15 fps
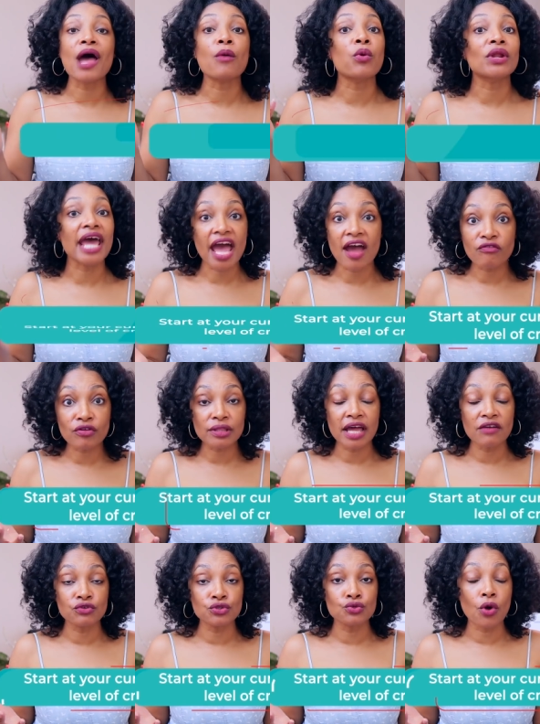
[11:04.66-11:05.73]
at whatever
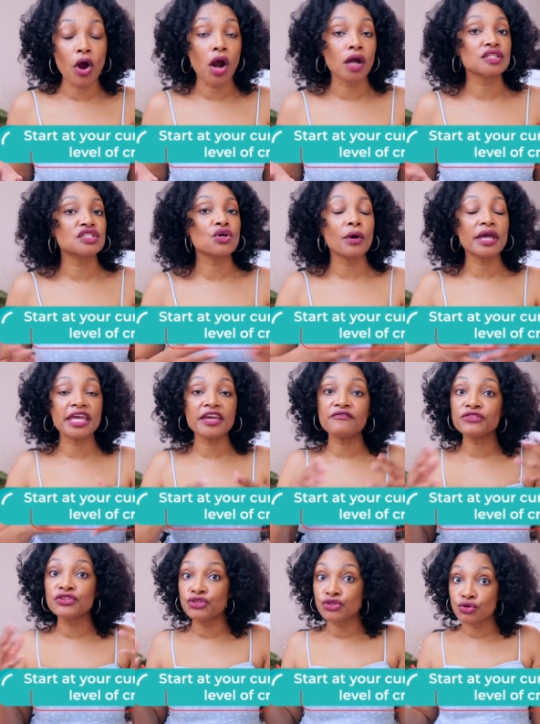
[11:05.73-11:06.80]
level you are. So if
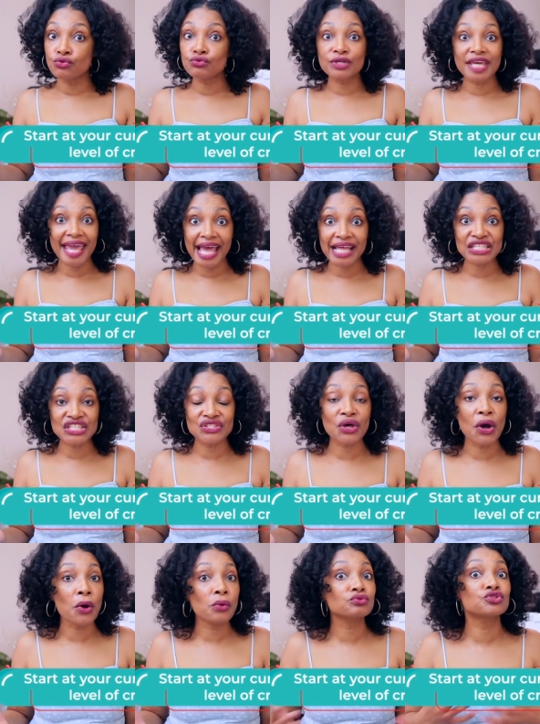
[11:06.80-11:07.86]
you can't
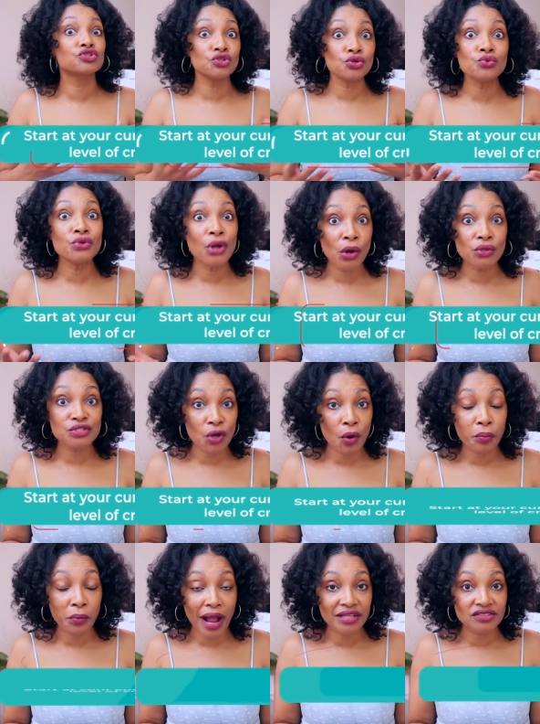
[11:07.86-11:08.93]
sew, do no
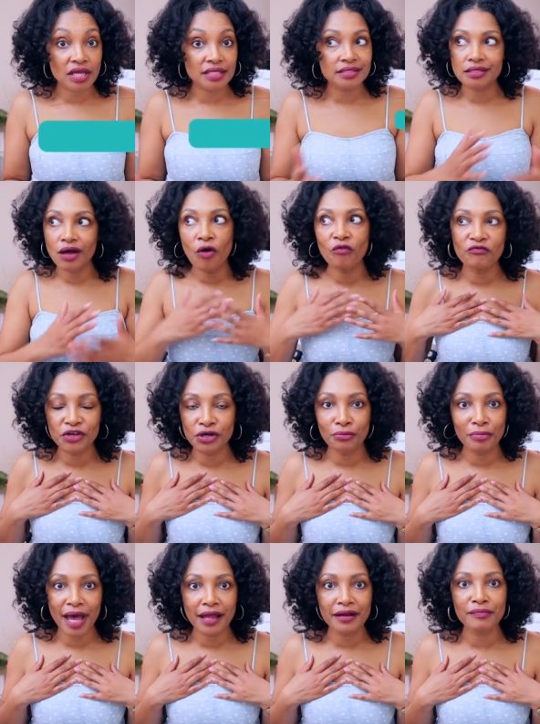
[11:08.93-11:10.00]
sew projects. Don't
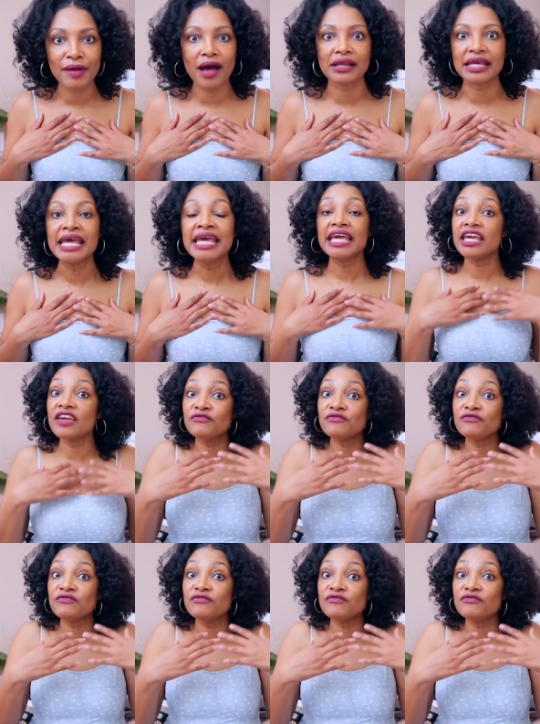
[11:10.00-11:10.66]
feel bad about it.